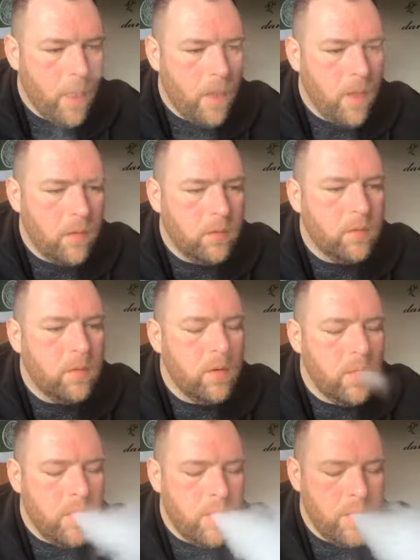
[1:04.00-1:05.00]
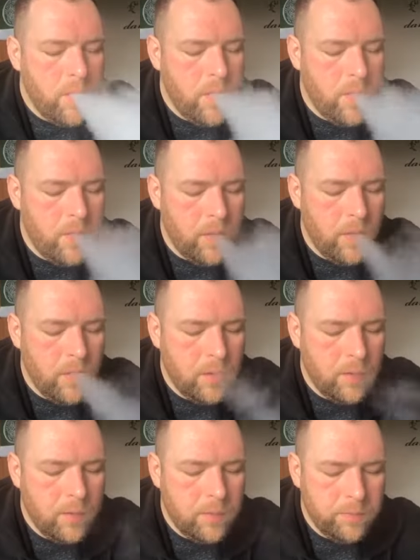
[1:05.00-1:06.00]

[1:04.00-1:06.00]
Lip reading: No one is speaking in this clip.